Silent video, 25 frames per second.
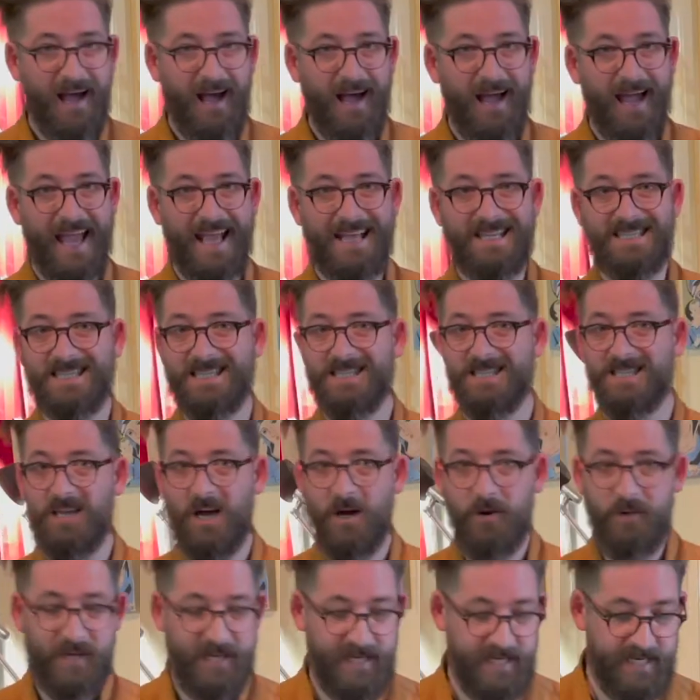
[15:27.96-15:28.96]
It's
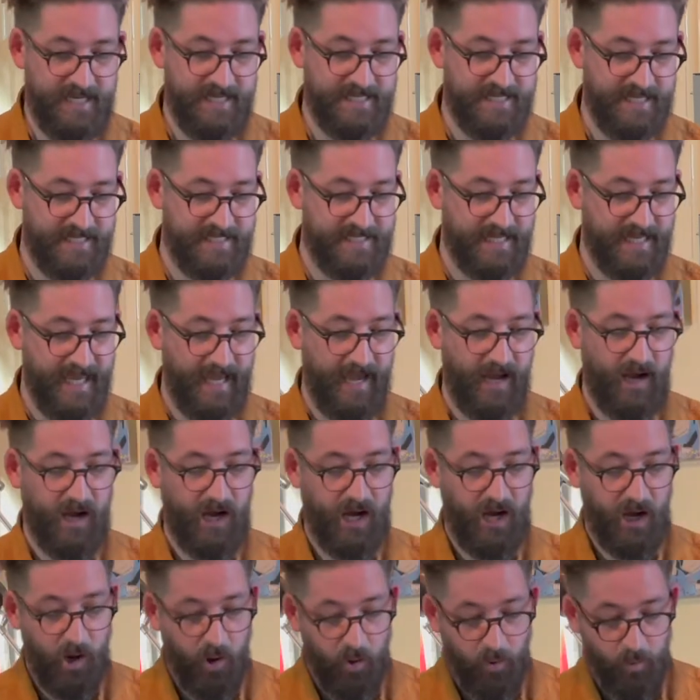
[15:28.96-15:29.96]
so easy to get
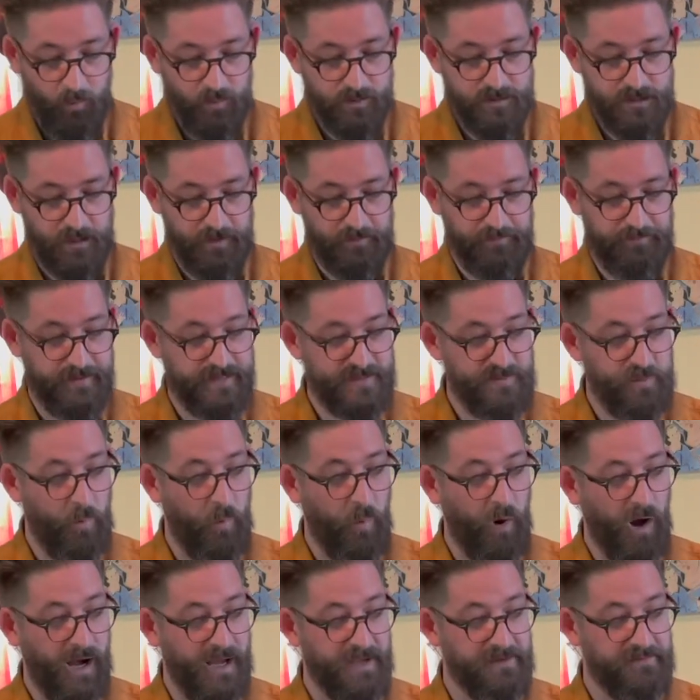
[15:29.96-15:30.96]
hold of this
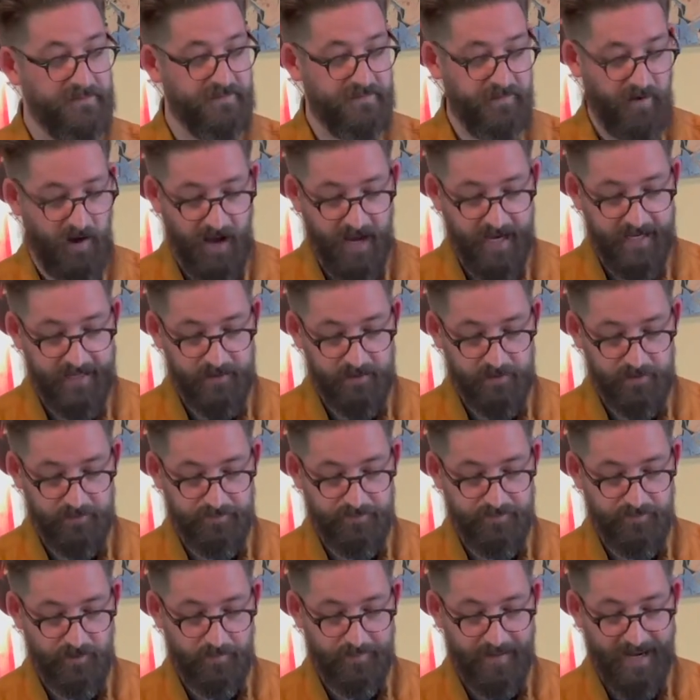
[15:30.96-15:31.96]
white vinyl
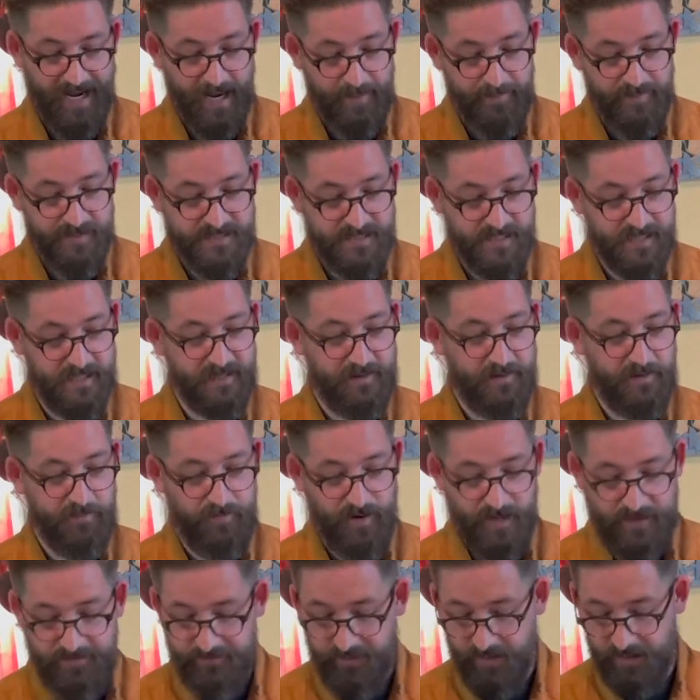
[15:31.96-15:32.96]
from Amazon and the
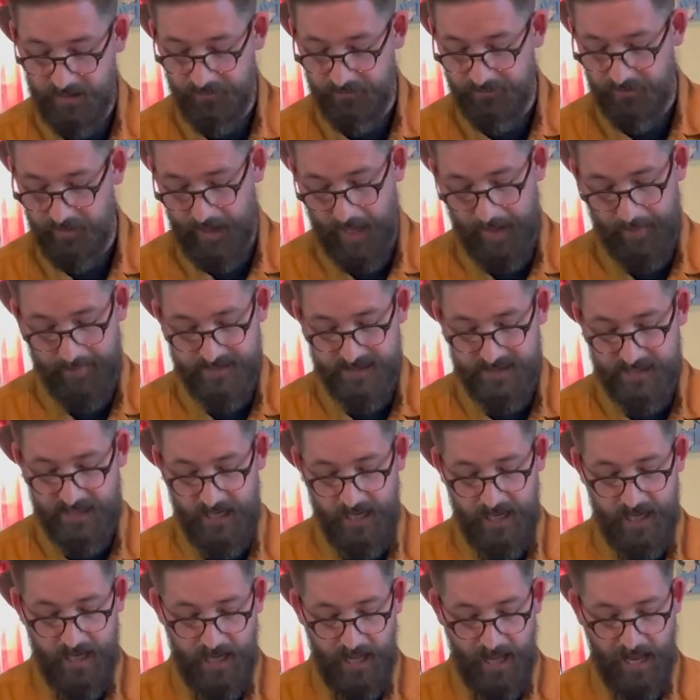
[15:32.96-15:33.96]
red vinyl from Amazon
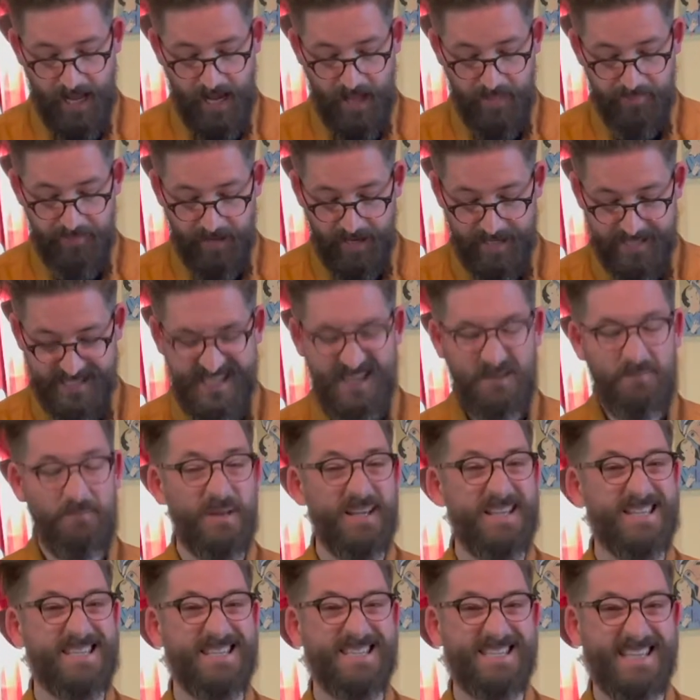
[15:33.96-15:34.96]
that I
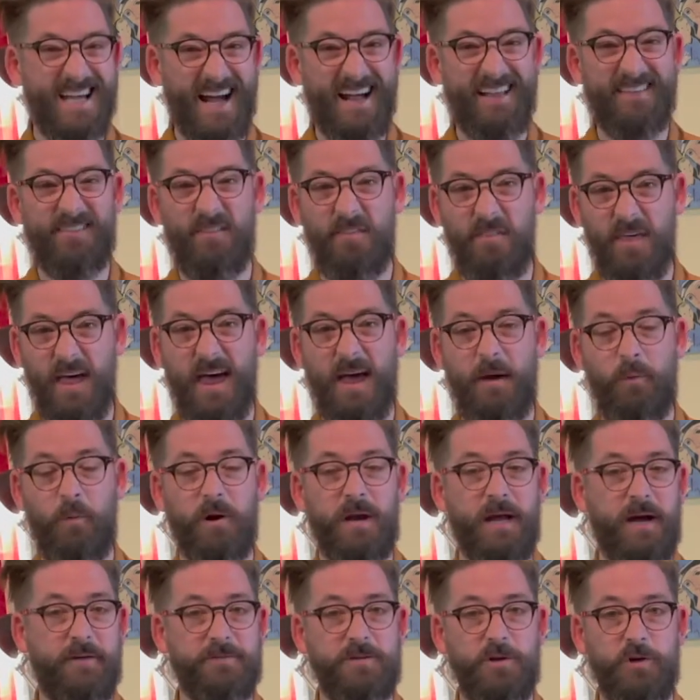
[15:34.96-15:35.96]
simply sat there
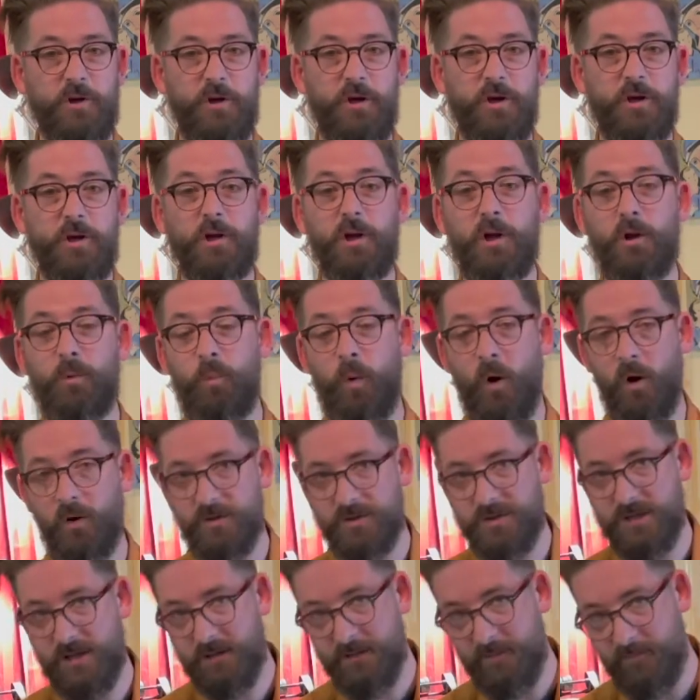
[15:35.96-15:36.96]
one afternoon
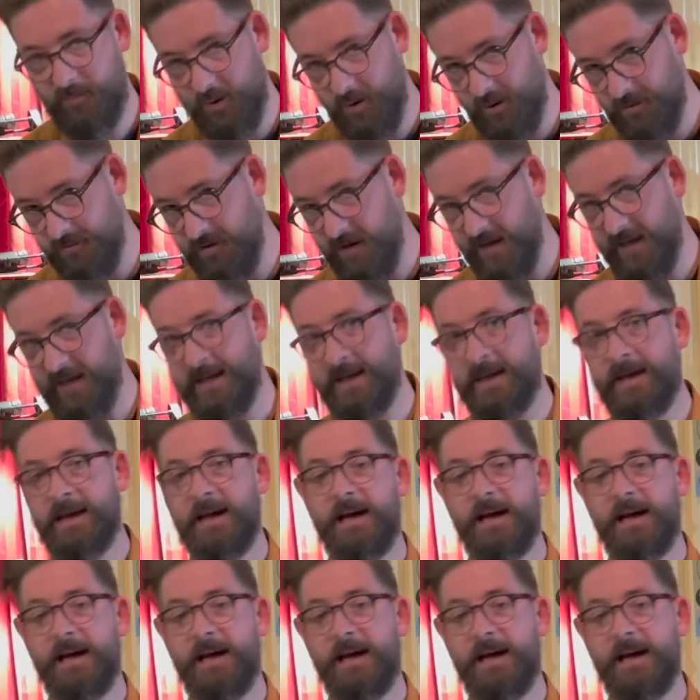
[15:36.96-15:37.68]
watching the movie,